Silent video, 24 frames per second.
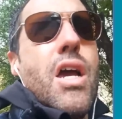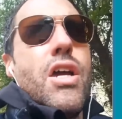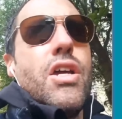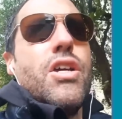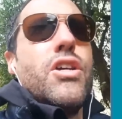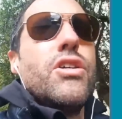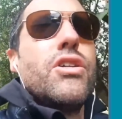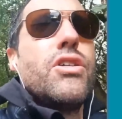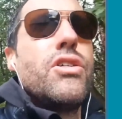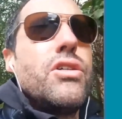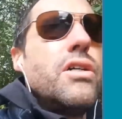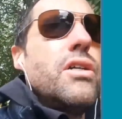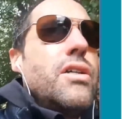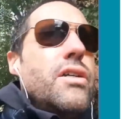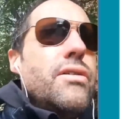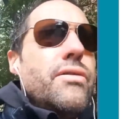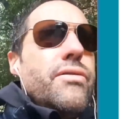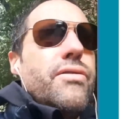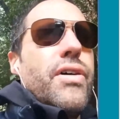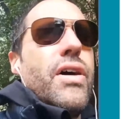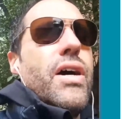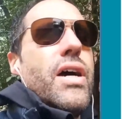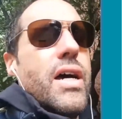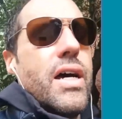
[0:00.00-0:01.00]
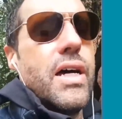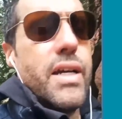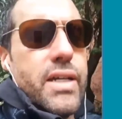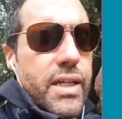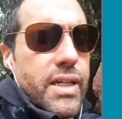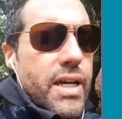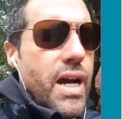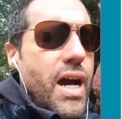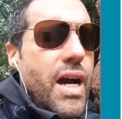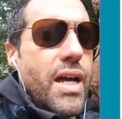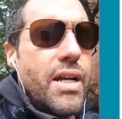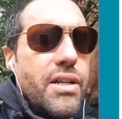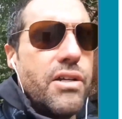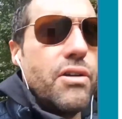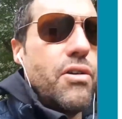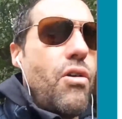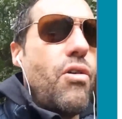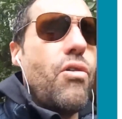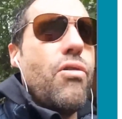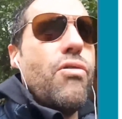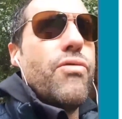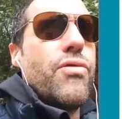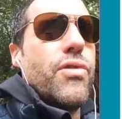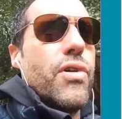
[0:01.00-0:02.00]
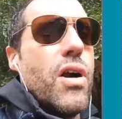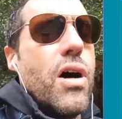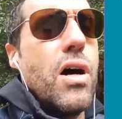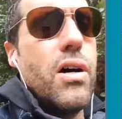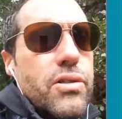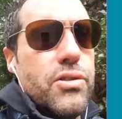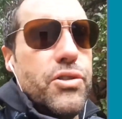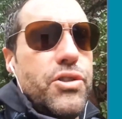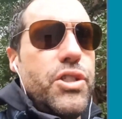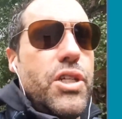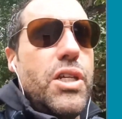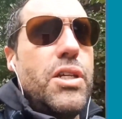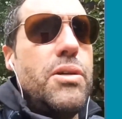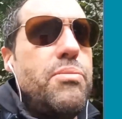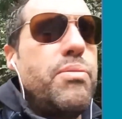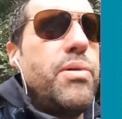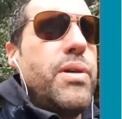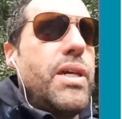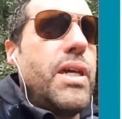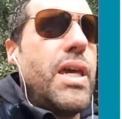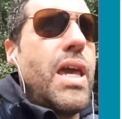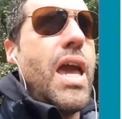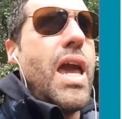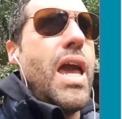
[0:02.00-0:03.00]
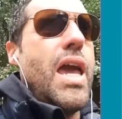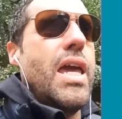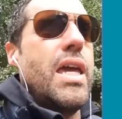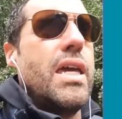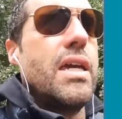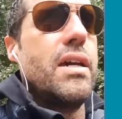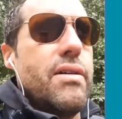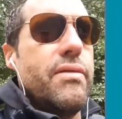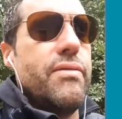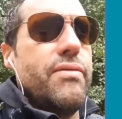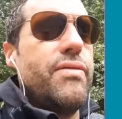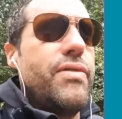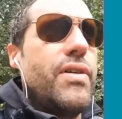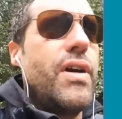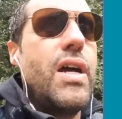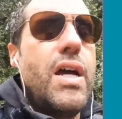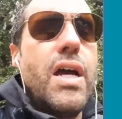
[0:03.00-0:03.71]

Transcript: You could have got an overall GPA of